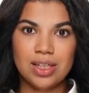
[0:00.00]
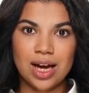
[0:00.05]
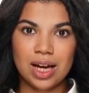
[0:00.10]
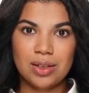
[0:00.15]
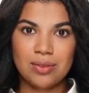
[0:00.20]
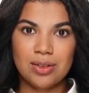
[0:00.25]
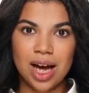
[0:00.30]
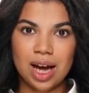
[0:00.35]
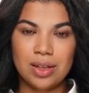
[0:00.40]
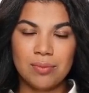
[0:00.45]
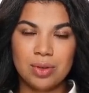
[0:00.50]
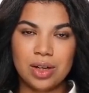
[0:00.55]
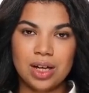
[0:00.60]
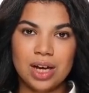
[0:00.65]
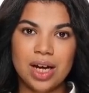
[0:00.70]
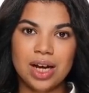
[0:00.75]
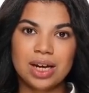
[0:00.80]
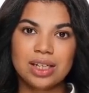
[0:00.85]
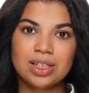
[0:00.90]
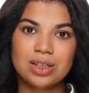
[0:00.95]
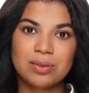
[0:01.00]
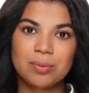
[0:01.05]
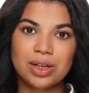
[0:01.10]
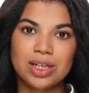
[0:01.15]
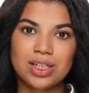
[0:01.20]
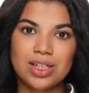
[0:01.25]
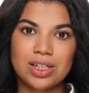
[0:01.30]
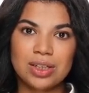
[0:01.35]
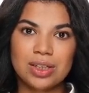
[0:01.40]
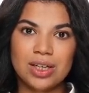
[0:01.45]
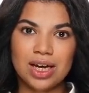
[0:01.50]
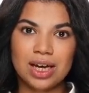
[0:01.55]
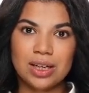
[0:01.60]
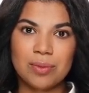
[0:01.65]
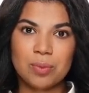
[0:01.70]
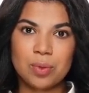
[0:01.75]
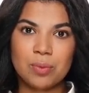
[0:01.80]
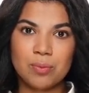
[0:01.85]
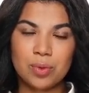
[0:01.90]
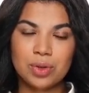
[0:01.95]
South Africa has faced
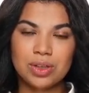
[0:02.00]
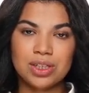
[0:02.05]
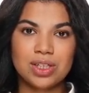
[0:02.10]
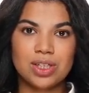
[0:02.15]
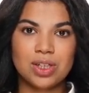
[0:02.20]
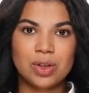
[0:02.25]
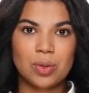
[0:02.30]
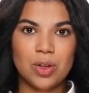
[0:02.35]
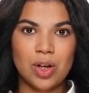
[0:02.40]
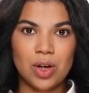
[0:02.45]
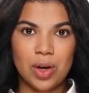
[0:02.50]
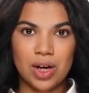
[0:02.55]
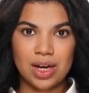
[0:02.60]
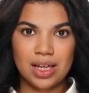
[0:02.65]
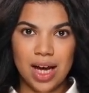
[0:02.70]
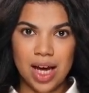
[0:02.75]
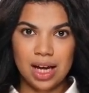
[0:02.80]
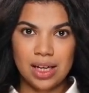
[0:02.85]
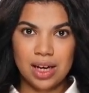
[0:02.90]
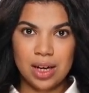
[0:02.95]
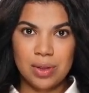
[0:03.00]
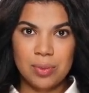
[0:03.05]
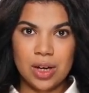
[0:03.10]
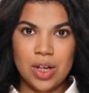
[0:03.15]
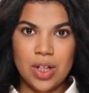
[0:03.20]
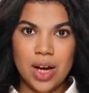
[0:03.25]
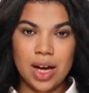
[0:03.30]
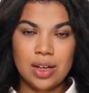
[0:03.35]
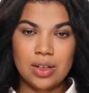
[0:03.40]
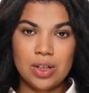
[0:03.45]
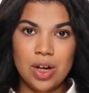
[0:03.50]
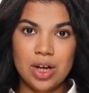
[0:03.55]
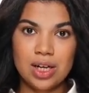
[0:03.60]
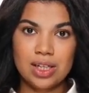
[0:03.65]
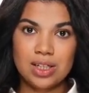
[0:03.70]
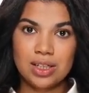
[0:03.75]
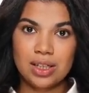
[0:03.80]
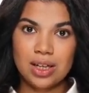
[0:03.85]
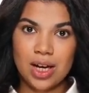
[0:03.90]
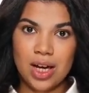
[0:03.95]
deep-rooted social and economic
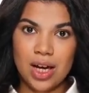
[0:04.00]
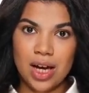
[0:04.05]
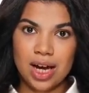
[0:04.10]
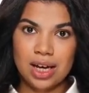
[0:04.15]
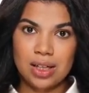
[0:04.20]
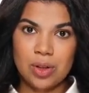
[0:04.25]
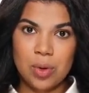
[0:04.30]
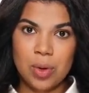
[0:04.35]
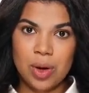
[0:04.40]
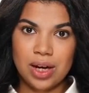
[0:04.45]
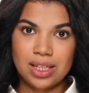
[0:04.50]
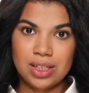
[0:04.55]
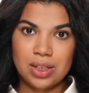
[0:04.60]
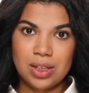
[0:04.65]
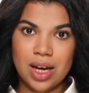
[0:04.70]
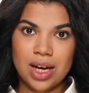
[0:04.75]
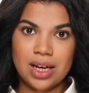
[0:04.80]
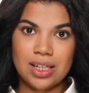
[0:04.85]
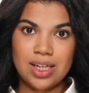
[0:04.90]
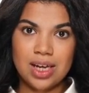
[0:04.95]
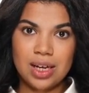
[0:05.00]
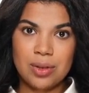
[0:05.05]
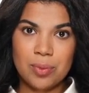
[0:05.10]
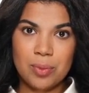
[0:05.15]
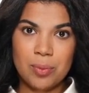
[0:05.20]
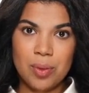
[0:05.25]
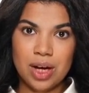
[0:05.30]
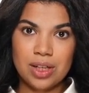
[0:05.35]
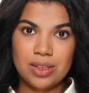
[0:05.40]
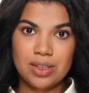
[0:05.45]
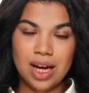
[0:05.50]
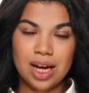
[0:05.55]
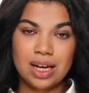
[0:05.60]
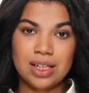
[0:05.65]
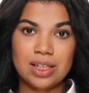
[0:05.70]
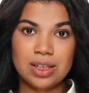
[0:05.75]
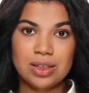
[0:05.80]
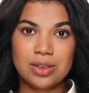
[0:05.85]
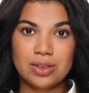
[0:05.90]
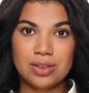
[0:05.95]
challenges, including the legacy of
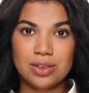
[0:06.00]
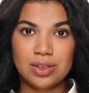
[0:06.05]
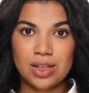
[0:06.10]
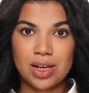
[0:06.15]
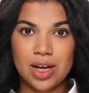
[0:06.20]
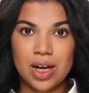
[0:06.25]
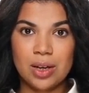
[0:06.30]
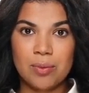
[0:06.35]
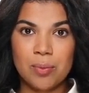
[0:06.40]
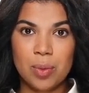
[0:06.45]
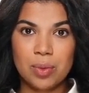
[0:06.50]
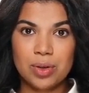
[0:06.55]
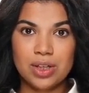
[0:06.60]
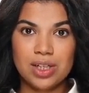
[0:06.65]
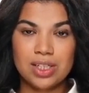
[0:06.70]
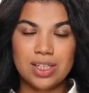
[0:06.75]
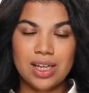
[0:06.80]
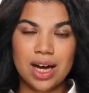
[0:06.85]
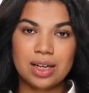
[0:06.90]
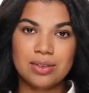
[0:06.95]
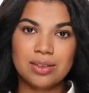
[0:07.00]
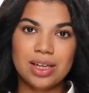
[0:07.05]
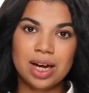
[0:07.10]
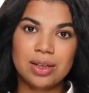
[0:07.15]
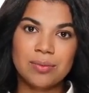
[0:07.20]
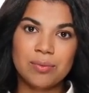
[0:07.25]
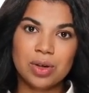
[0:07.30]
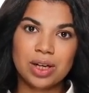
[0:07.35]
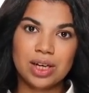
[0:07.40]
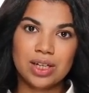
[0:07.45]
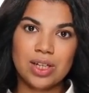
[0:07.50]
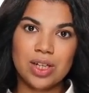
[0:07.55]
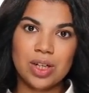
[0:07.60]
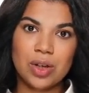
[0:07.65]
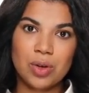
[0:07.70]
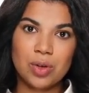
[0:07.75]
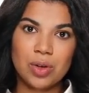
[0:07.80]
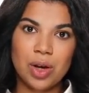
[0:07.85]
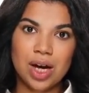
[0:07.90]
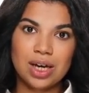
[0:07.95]
apartheid, but with the South Africa
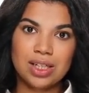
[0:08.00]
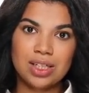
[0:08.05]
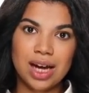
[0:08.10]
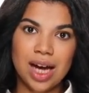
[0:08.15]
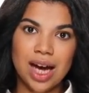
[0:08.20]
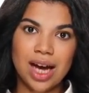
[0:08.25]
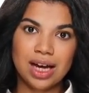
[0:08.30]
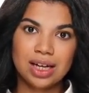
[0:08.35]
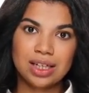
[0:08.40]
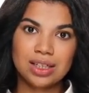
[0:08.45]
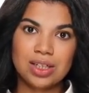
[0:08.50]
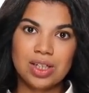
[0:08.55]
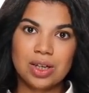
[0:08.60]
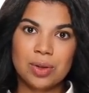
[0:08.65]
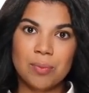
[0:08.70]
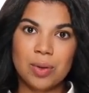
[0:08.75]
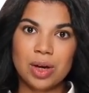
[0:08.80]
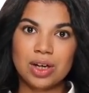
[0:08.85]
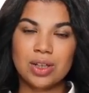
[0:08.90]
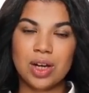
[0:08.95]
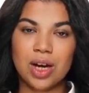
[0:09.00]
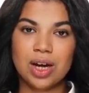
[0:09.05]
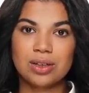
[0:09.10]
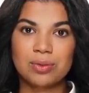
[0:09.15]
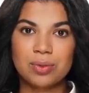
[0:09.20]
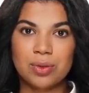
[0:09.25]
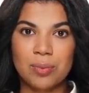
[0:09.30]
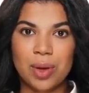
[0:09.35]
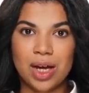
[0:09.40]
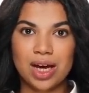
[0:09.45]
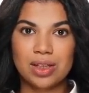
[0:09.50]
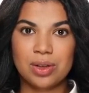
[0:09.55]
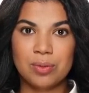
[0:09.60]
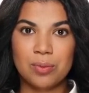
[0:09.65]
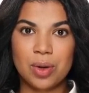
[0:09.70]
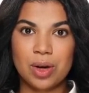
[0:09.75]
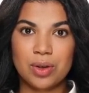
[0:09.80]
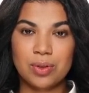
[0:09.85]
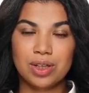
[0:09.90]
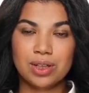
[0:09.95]
Zero Cost AI Consumer Economy
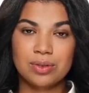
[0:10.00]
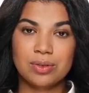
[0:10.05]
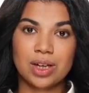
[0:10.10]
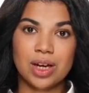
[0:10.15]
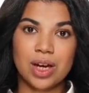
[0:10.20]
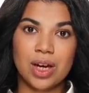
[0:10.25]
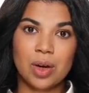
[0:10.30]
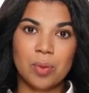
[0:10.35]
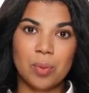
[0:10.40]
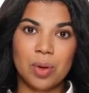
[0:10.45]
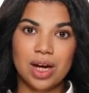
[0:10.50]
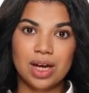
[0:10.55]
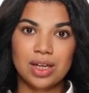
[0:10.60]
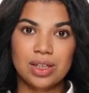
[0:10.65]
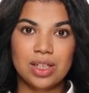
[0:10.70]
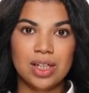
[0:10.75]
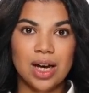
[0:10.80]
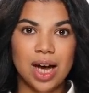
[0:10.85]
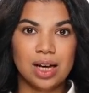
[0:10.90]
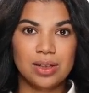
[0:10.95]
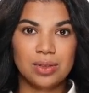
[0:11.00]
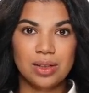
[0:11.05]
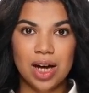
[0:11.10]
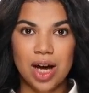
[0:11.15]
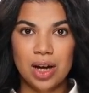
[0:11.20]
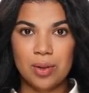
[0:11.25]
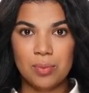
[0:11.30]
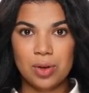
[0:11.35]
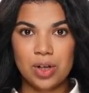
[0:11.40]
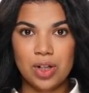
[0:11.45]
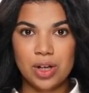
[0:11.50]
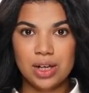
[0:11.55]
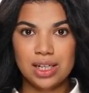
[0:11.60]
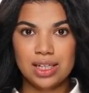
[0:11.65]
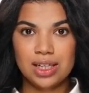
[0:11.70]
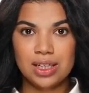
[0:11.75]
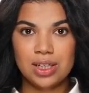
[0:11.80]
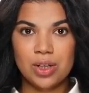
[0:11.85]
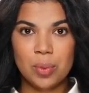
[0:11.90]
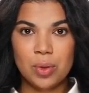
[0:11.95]
Pilot Program, we have a timely
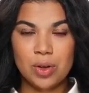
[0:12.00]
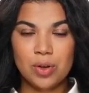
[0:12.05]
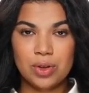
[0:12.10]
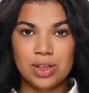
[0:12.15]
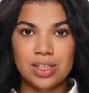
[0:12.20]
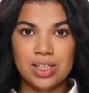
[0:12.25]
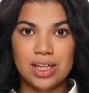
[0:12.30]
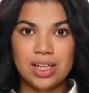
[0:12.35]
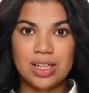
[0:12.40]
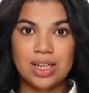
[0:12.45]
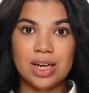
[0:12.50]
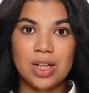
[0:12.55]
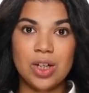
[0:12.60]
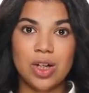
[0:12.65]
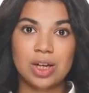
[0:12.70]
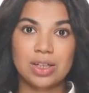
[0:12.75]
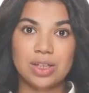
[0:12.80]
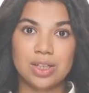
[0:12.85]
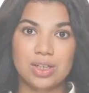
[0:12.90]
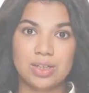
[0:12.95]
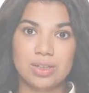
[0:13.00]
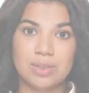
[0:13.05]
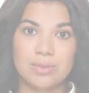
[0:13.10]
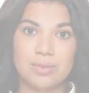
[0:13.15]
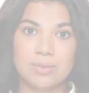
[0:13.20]
opportunity to address these issues.